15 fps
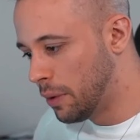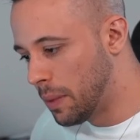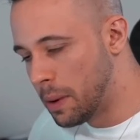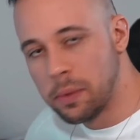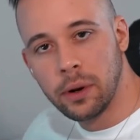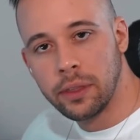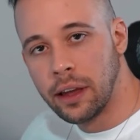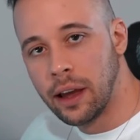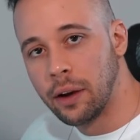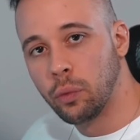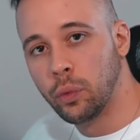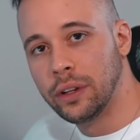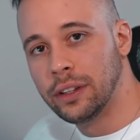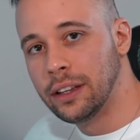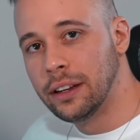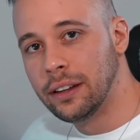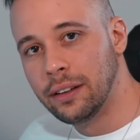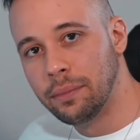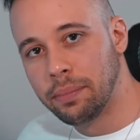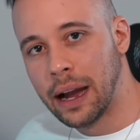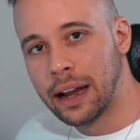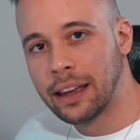Remember that we did
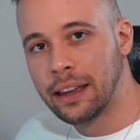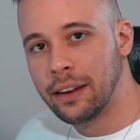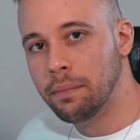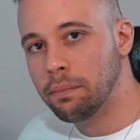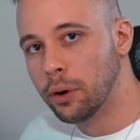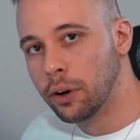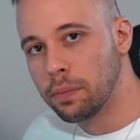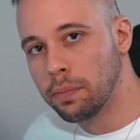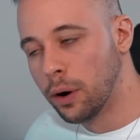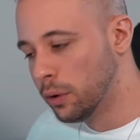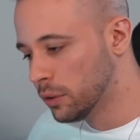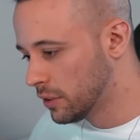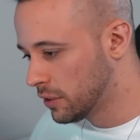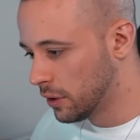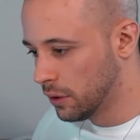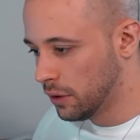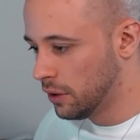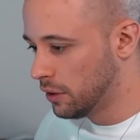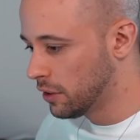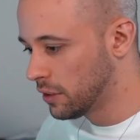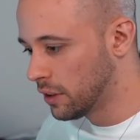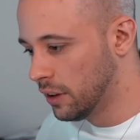it back in Book Bolt. So you're
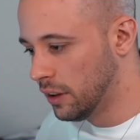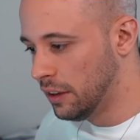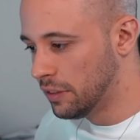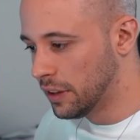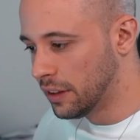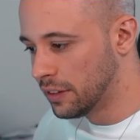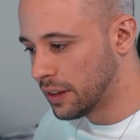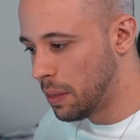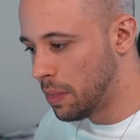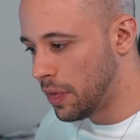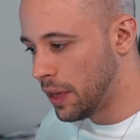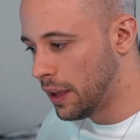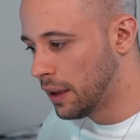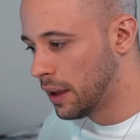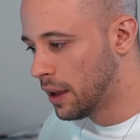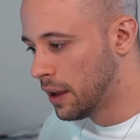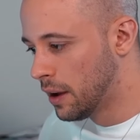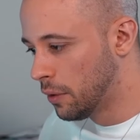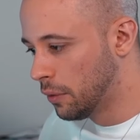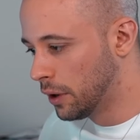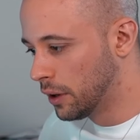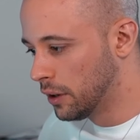just going to leave it the same thing.
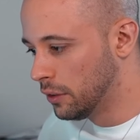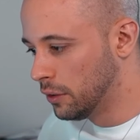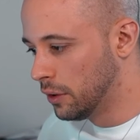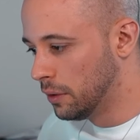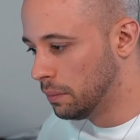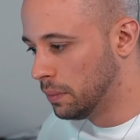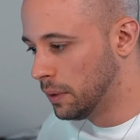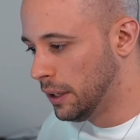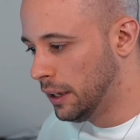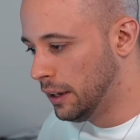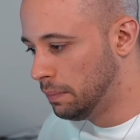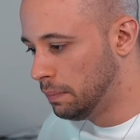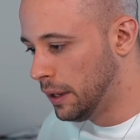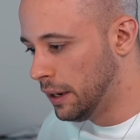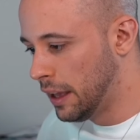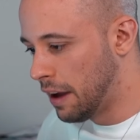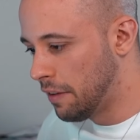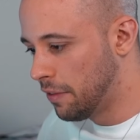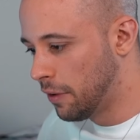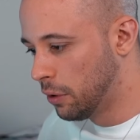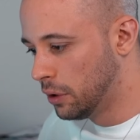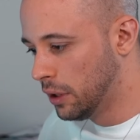We're going to do it bleed,
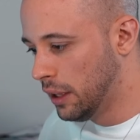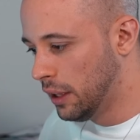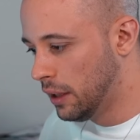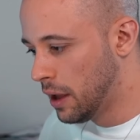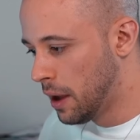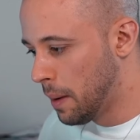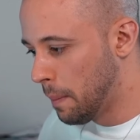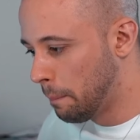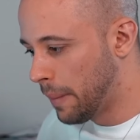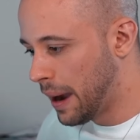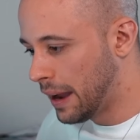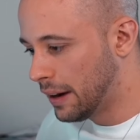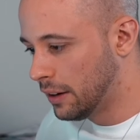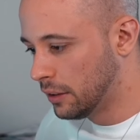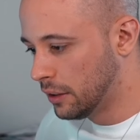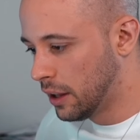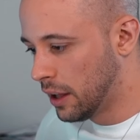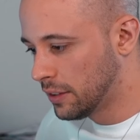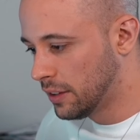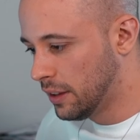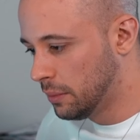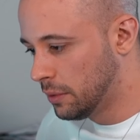PDF only, matte and
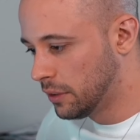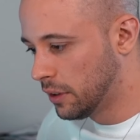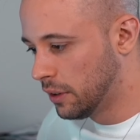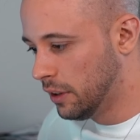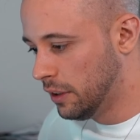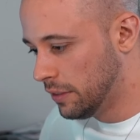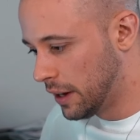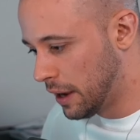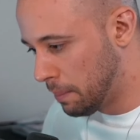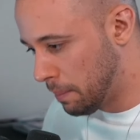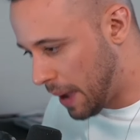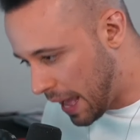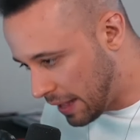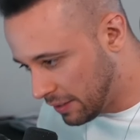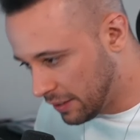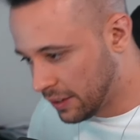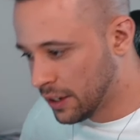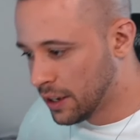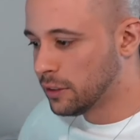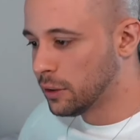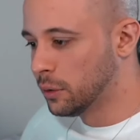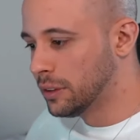glossy. I'm just going to leave it at matte.
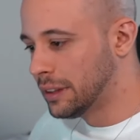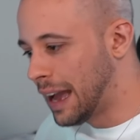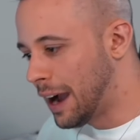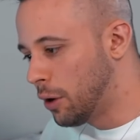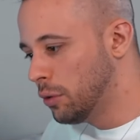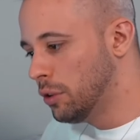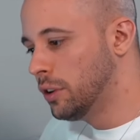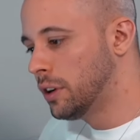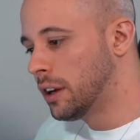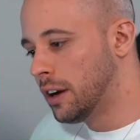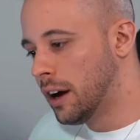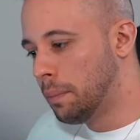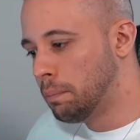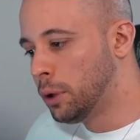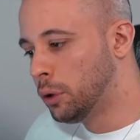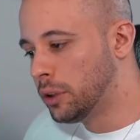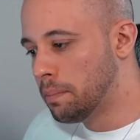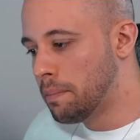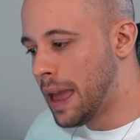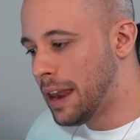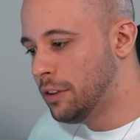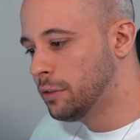So now you can upload the
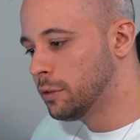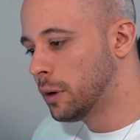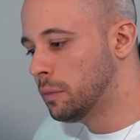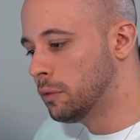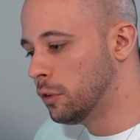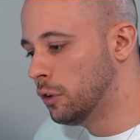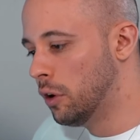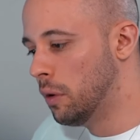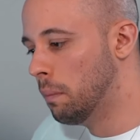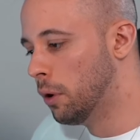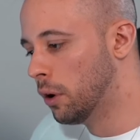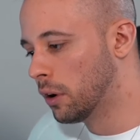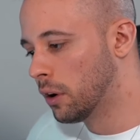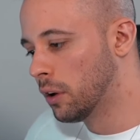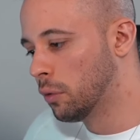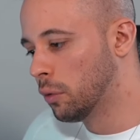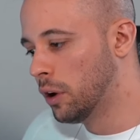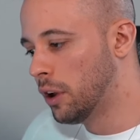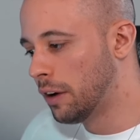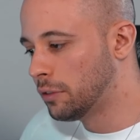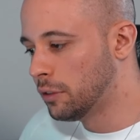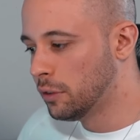manuscript to your book. What
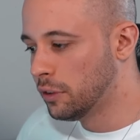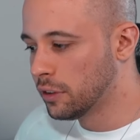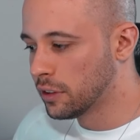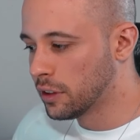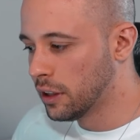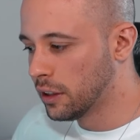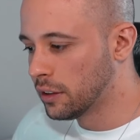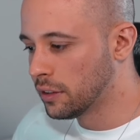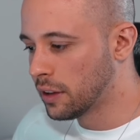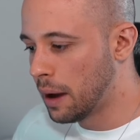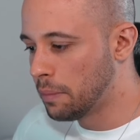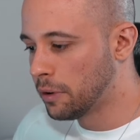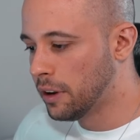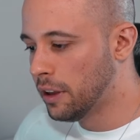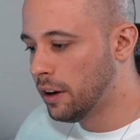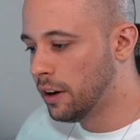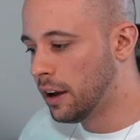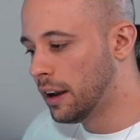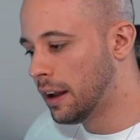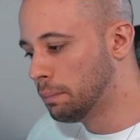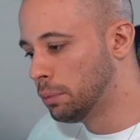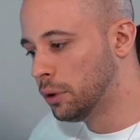you have to do is just click this option here
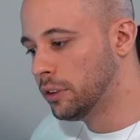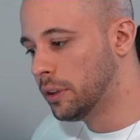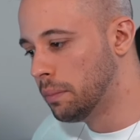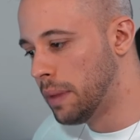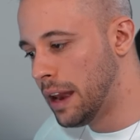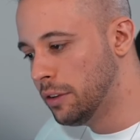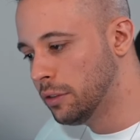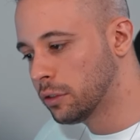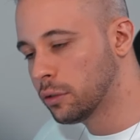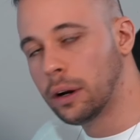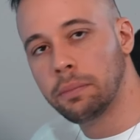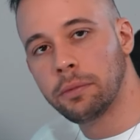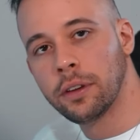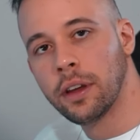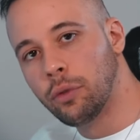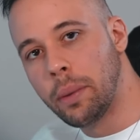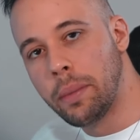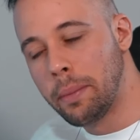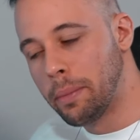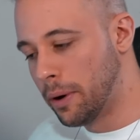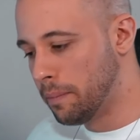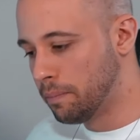and upload the manuscript.
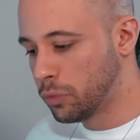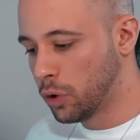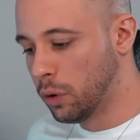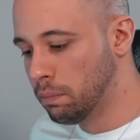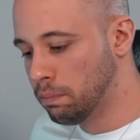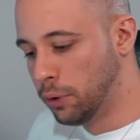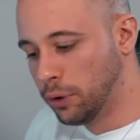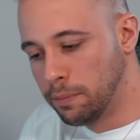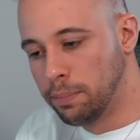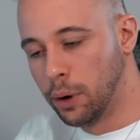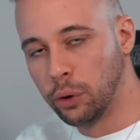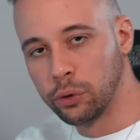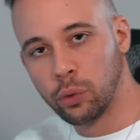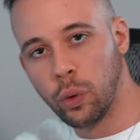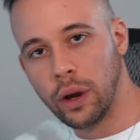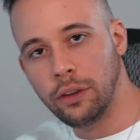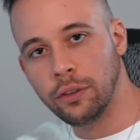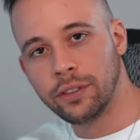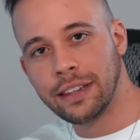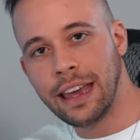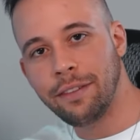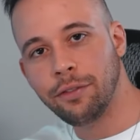Remember, on Book Bolt, when you
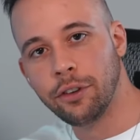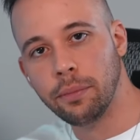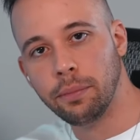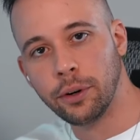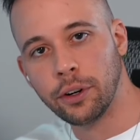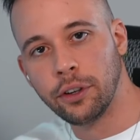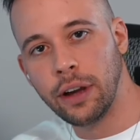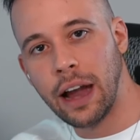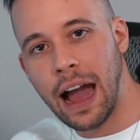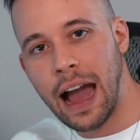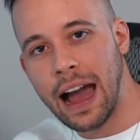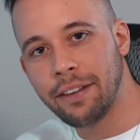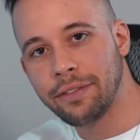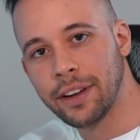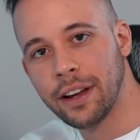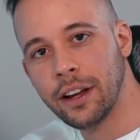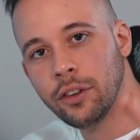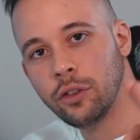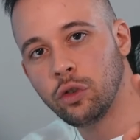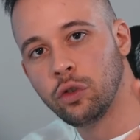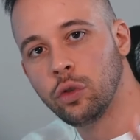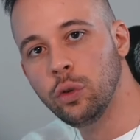saved your book, you have
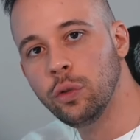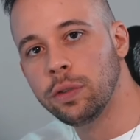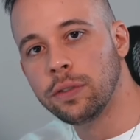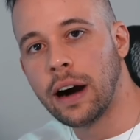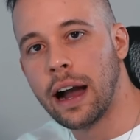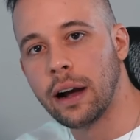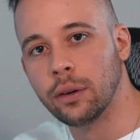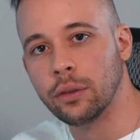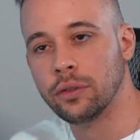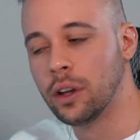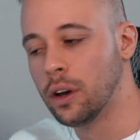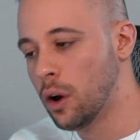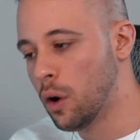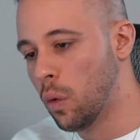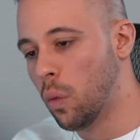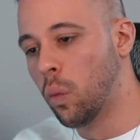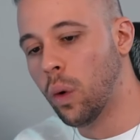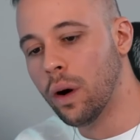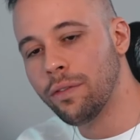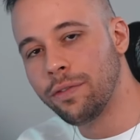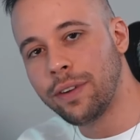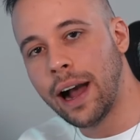two files.
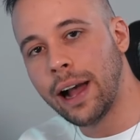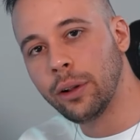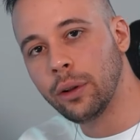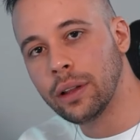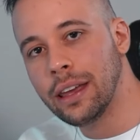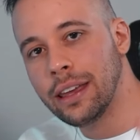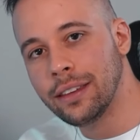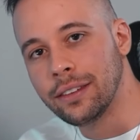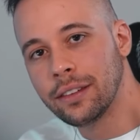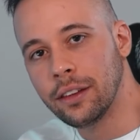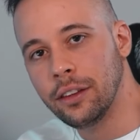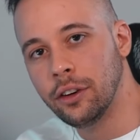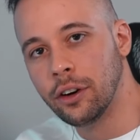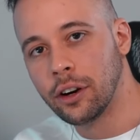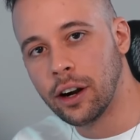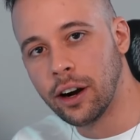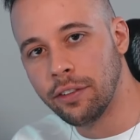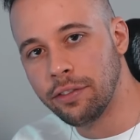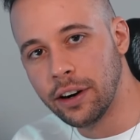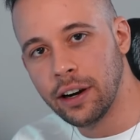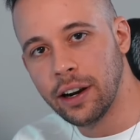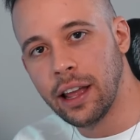One file is your
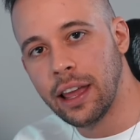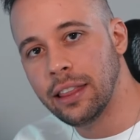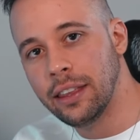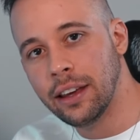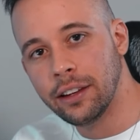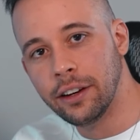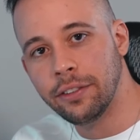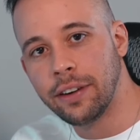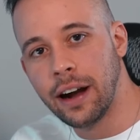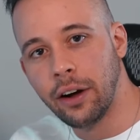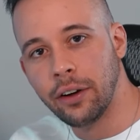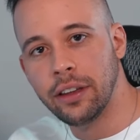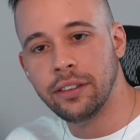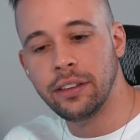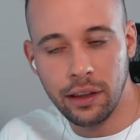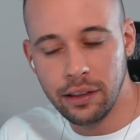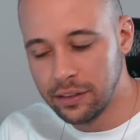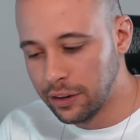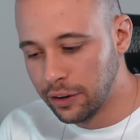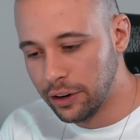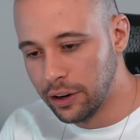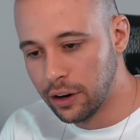cover and the other file is the
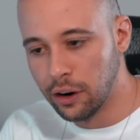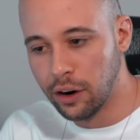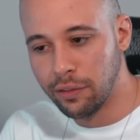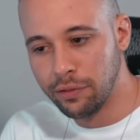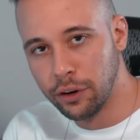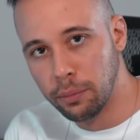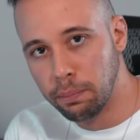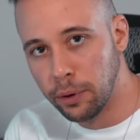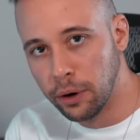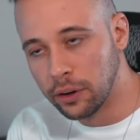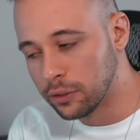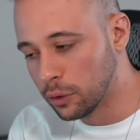interior of your book.